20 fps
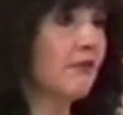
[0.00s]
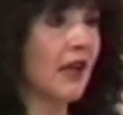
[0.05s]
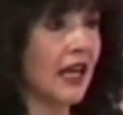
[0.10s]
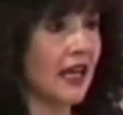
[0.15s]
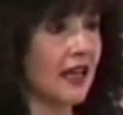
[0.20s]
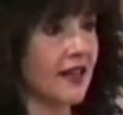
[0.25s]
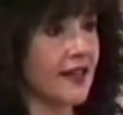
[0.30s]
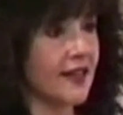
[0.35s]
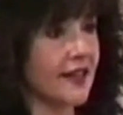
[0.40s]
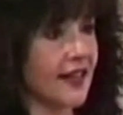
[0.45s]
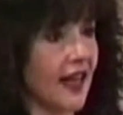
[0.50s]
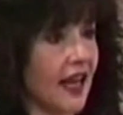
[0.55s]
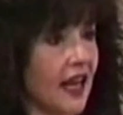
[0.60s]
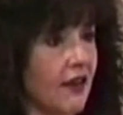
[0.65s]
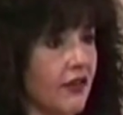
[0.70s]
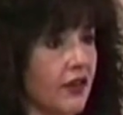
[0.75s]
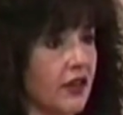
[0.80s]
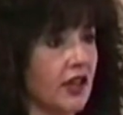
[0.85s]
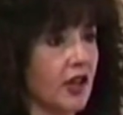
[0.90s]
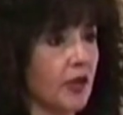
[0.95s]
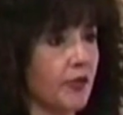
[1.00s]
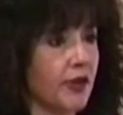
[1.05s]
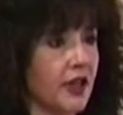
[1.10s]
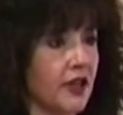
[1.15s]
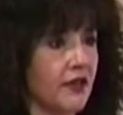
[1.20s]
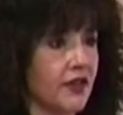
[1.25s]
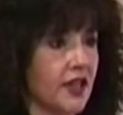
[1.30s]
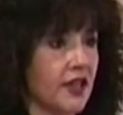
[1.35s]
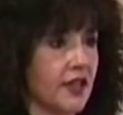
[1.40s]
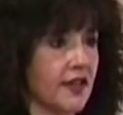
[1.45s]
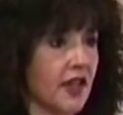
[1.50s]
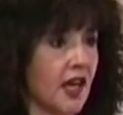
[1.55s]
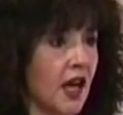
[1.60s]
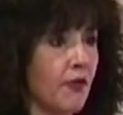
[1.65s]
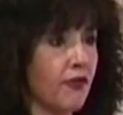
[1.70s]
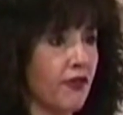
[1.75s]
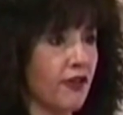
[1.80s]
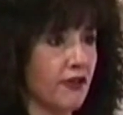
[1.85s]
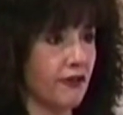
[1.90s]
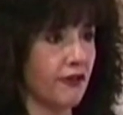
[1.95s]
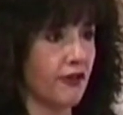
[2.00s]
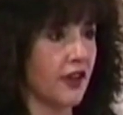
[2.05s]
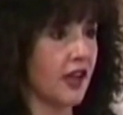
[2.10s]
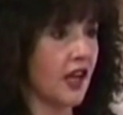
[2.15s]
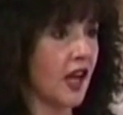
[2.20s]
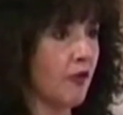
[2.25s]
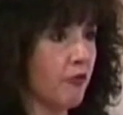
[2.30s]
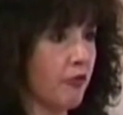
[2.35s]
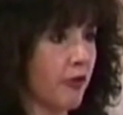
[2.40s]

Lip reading: it may save a little bit of discomfort for the